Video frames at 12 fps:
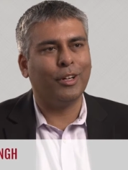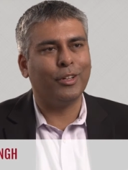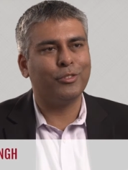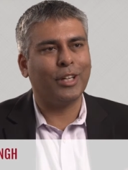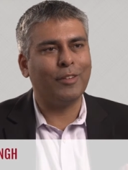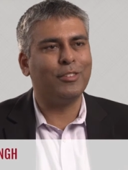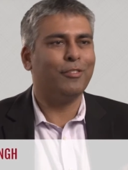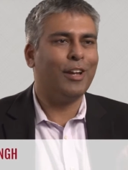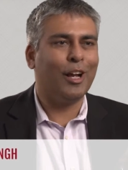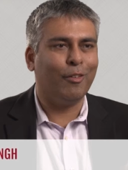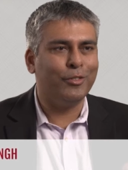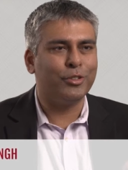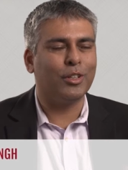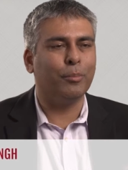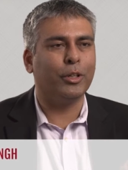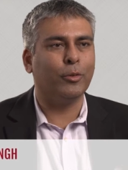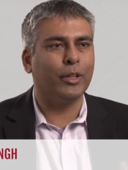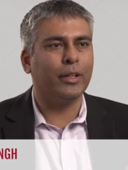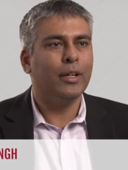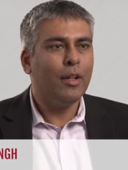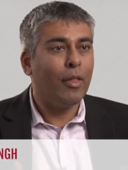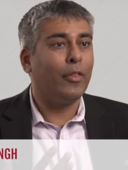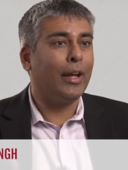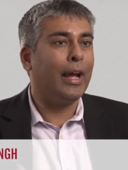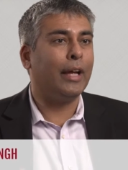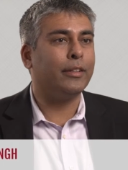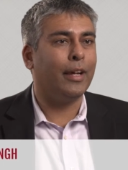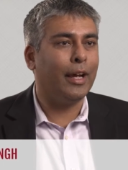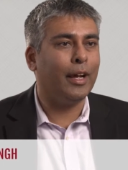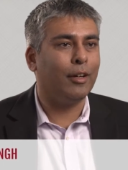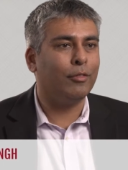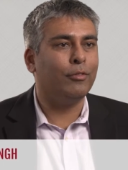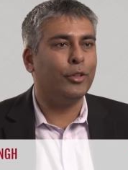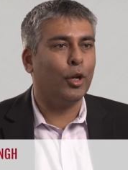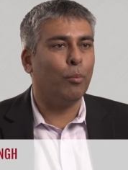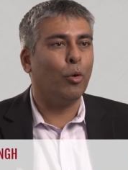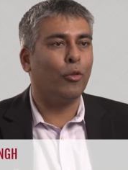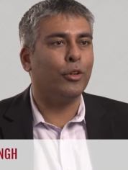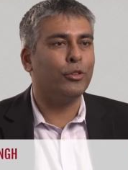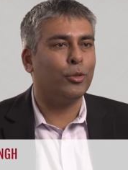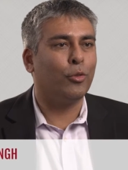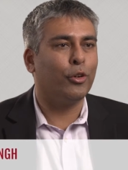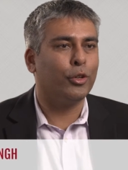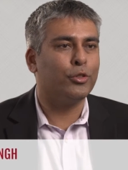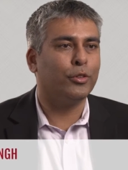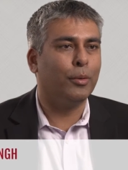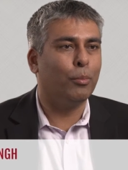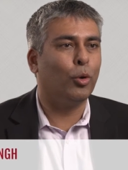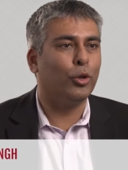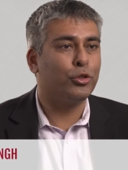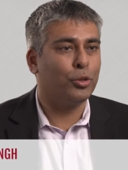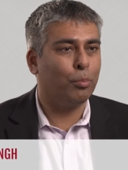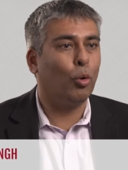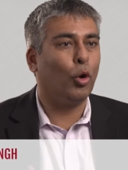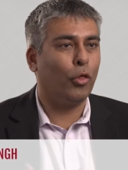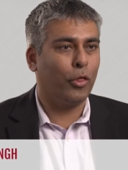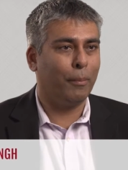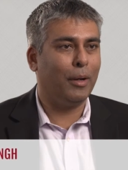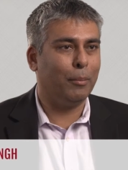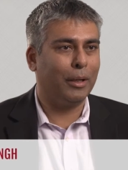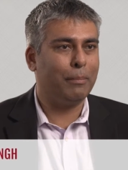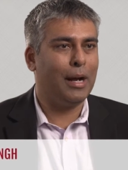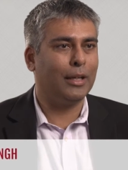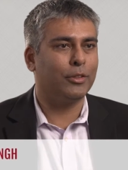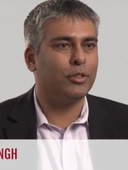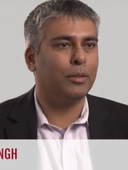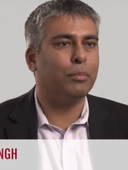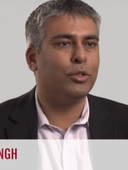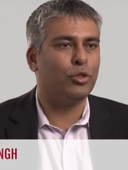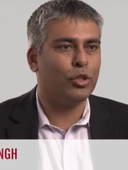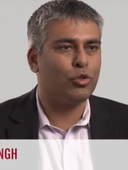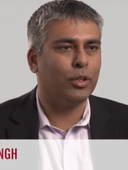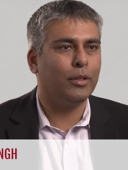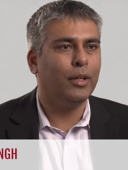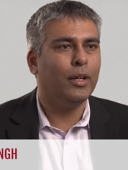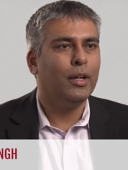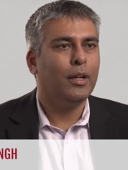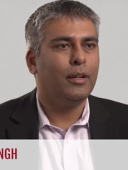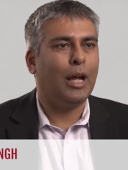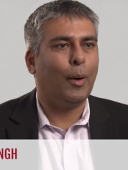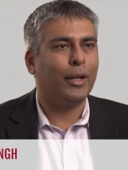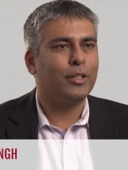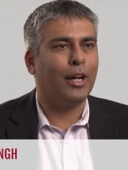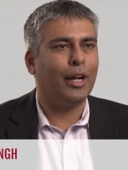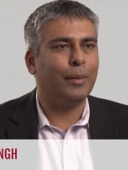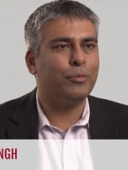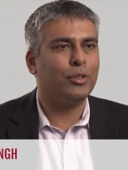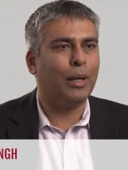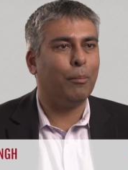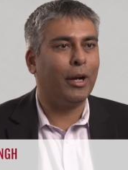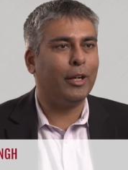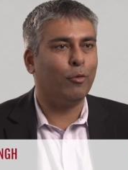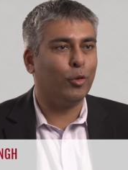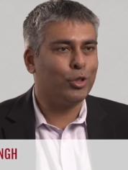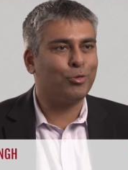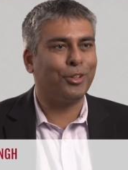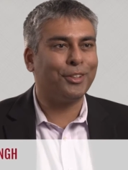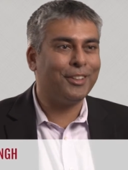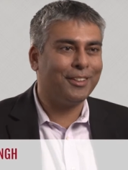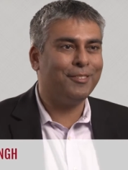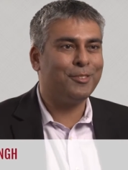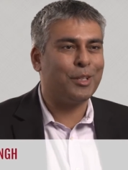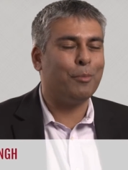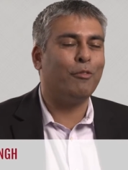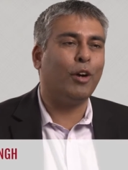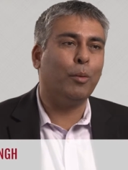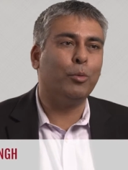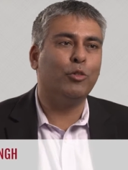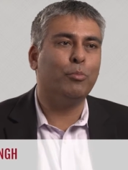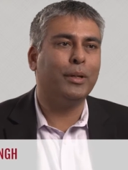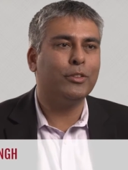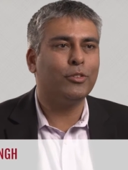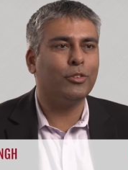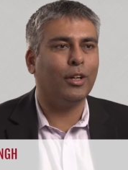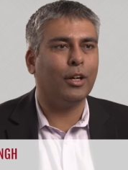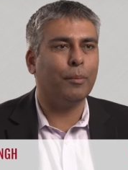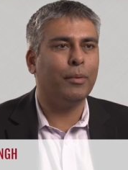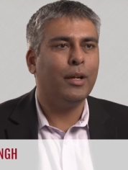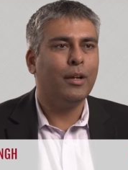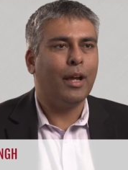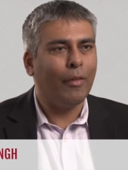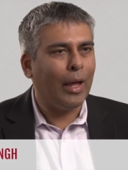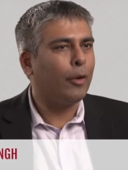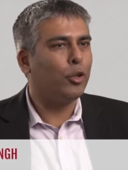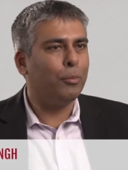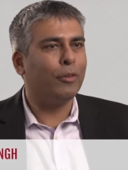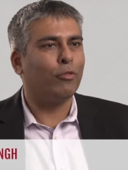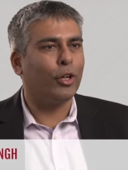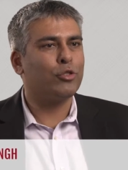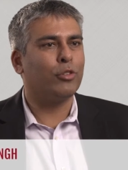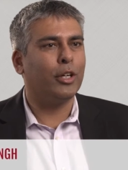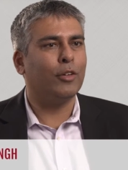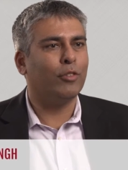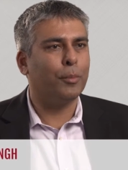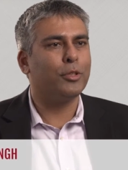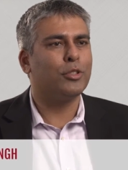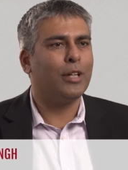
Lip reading: safety valve to some degree, that they had to have more than 2/3 of the board support the public policy position. Now at times that might have restricted some of our movements, and that could be frustrating from a